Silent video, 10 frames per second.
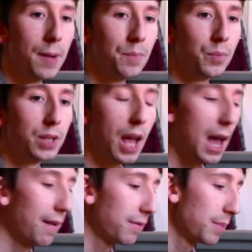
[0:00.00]
to
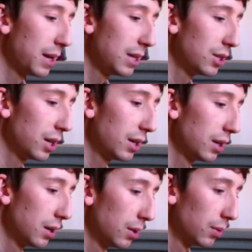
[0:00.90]
F major.
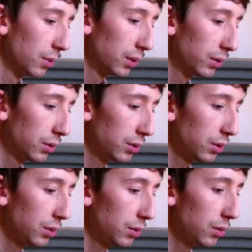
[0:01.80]
1, 2,
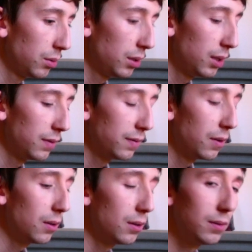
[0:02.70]
3,
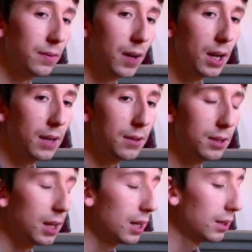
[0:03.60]
4, 5,
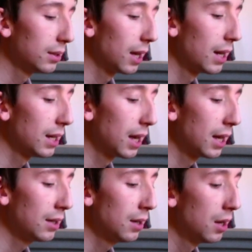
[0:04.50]
6. And
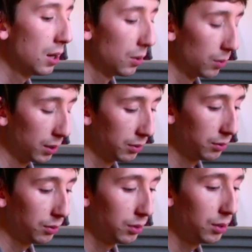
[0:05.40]
again.
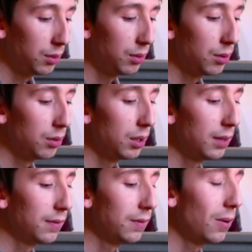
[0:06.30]
1, 2,
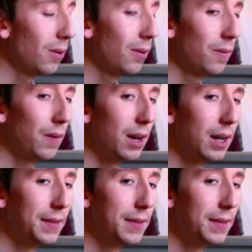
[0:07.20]
3, 4, 5,